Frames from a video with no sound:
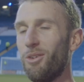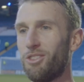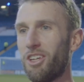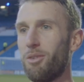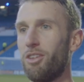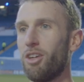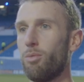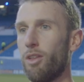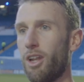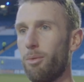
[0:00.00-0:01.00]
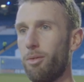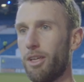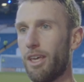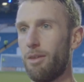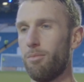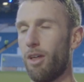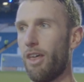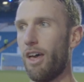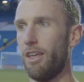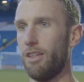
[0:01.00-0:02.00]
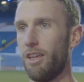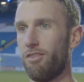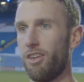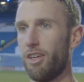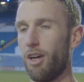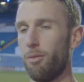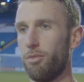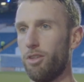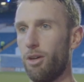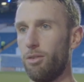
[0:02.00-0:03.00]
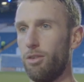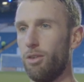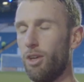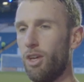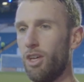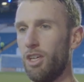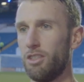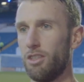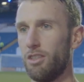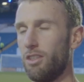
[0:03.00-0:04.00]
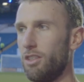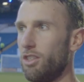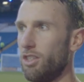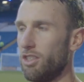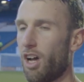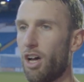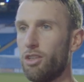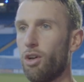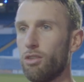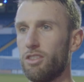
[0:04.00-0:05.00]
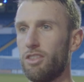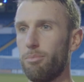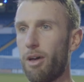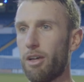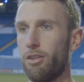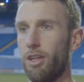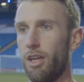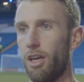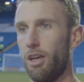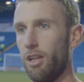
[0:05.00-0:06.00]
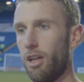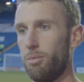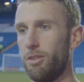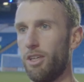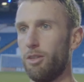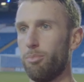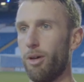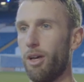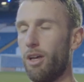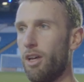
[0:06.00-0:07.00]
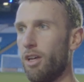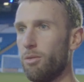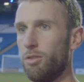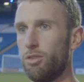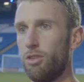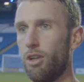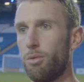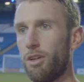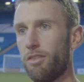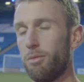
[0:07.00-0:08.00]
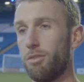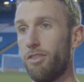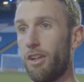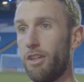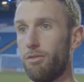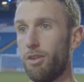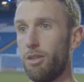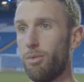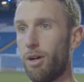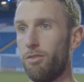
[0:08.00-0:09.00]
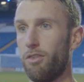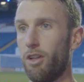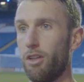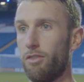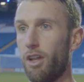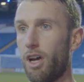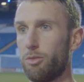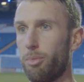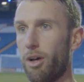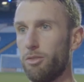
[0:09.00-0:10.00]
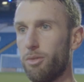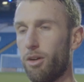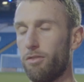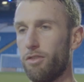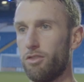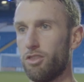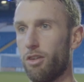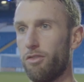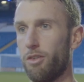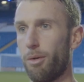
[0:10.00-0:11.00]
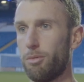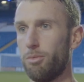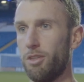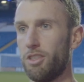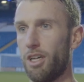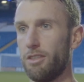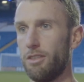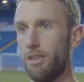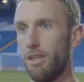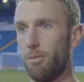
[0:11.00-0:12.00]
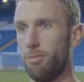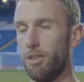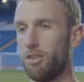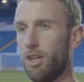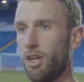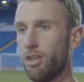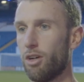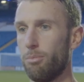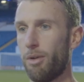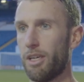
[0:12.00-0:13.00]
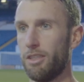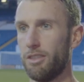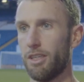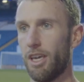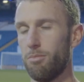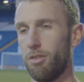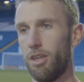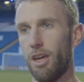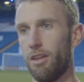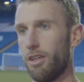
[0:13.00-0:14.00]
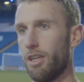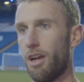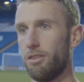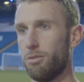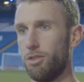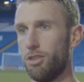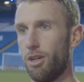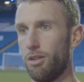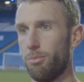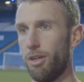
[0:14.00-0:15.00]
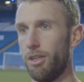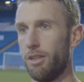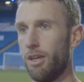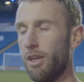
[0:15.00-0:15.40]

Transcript: always tricky when you go one up in a game like that in the FA Cup, you know, you it's it's hard not to sit back on it uh, like we did, but we, you know, we, I think we defended it really well for, for large parts, but not just offered them up too many chances in the end, which got them back into the game. But yeah, the character we showed, I mean,